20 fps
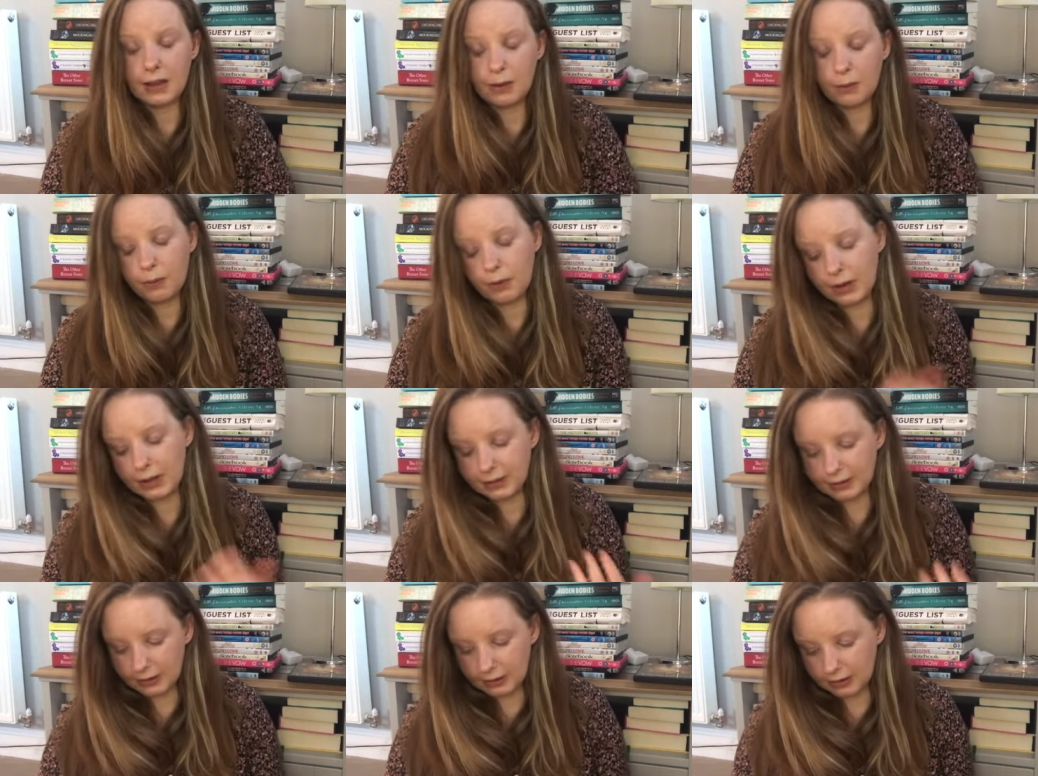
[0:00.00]
well,
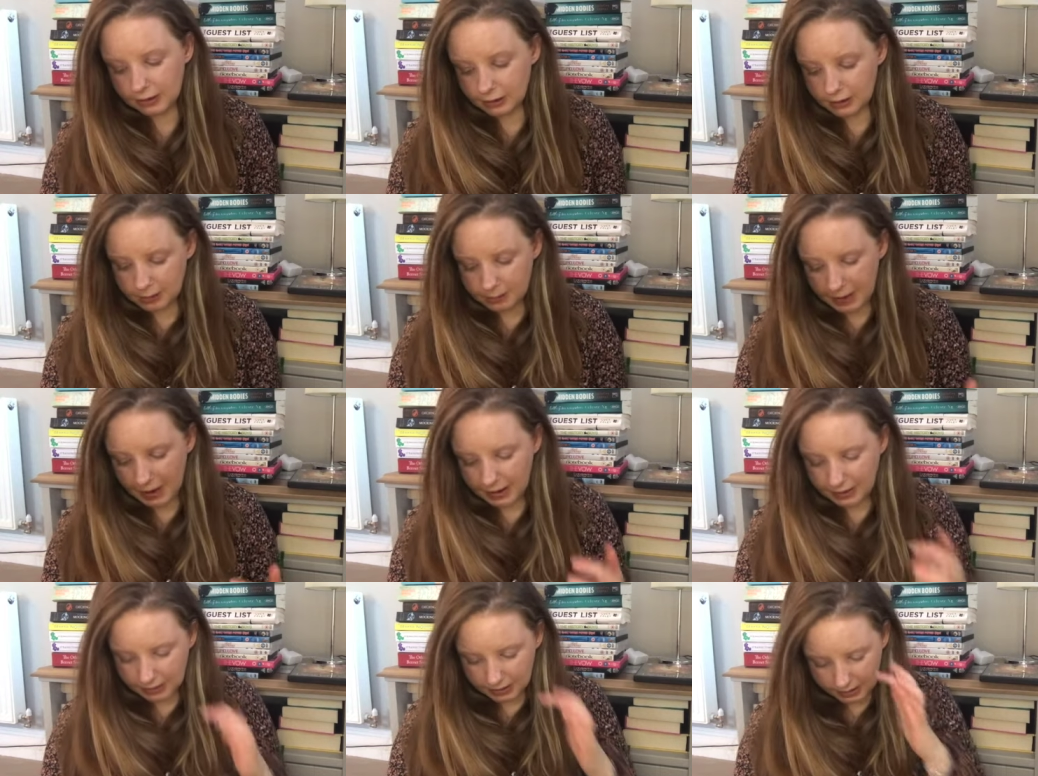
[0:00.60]
it says on the
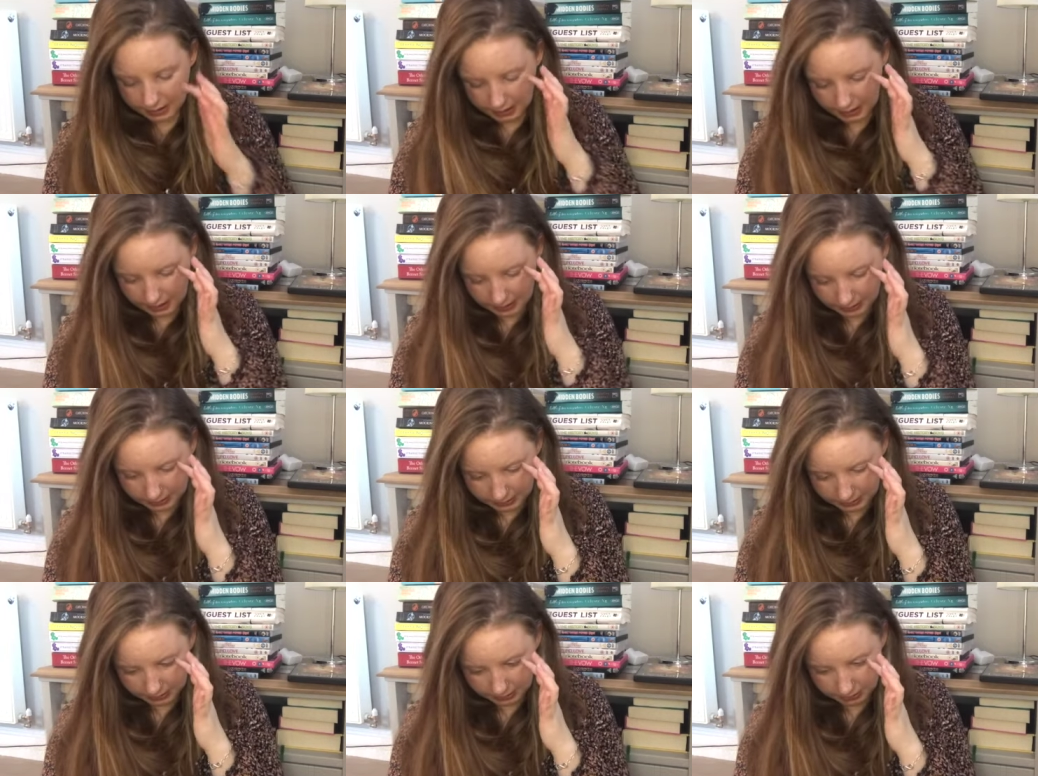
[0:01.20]
back, a
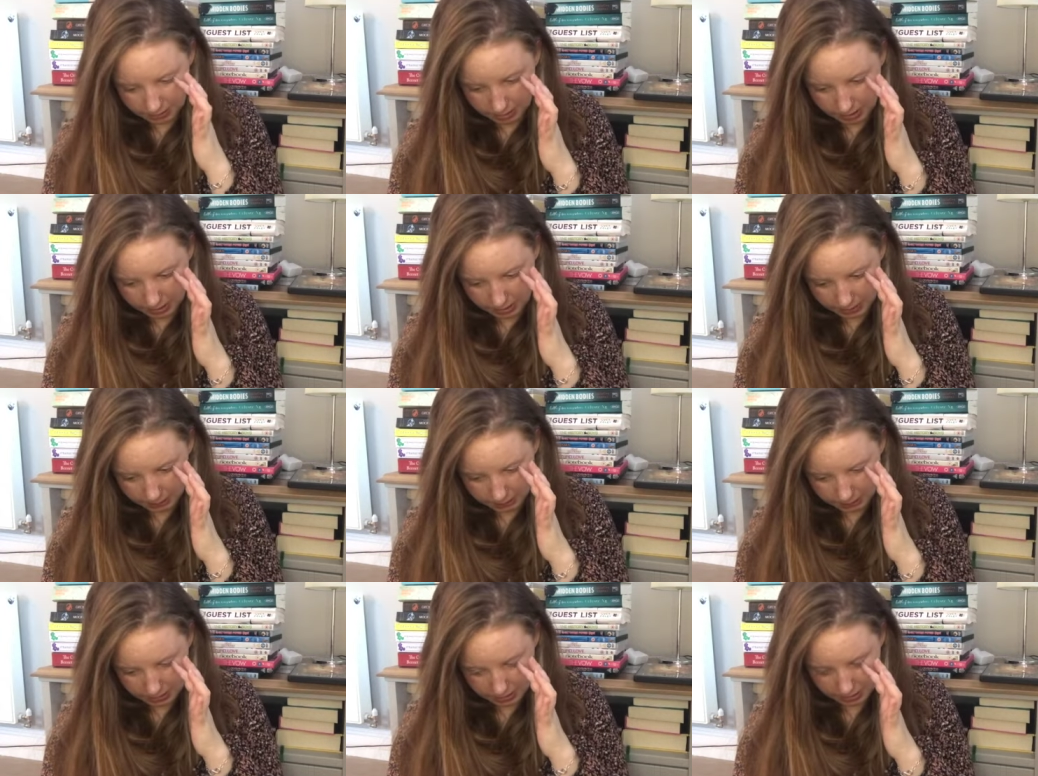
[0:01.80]
heinous crime,